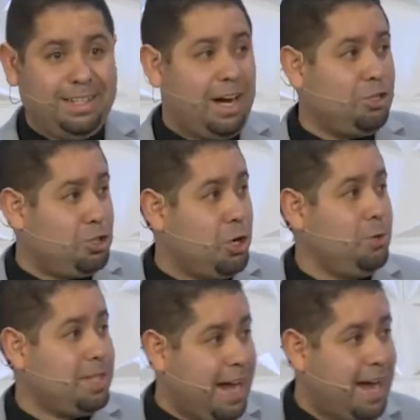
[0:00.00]
God
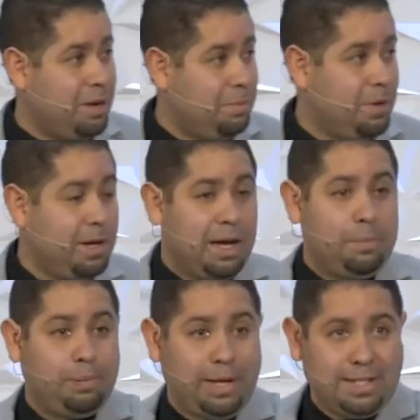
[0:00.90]
chose Adam and
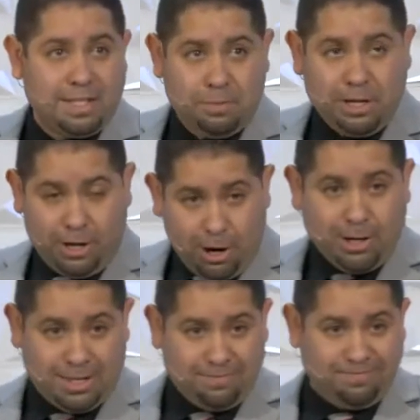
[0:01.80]
placed him in a
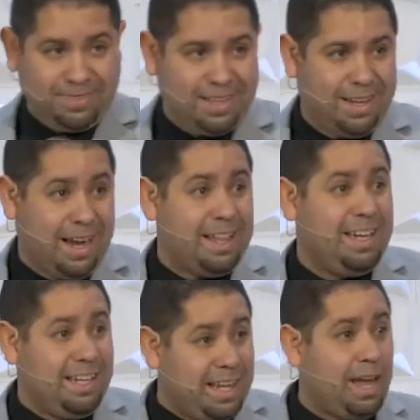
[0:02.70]
garden, and then
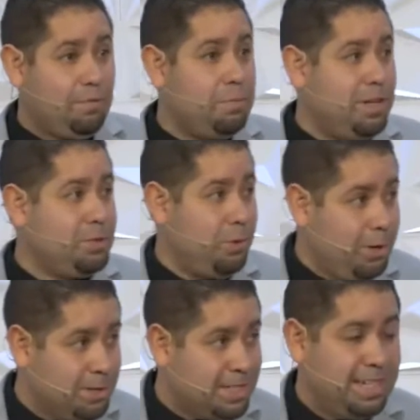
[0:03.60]
He gave him His
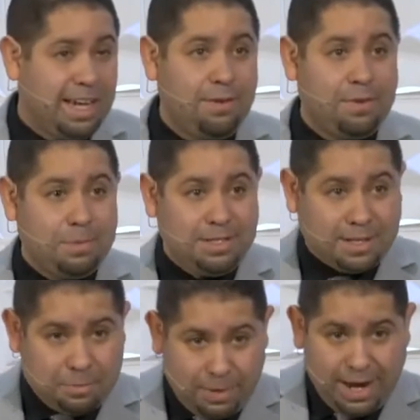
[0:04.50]
words, He gave him His
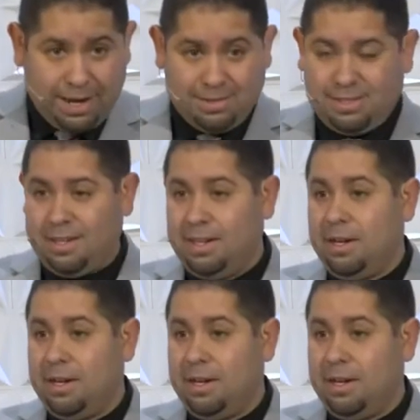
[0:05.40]
commands.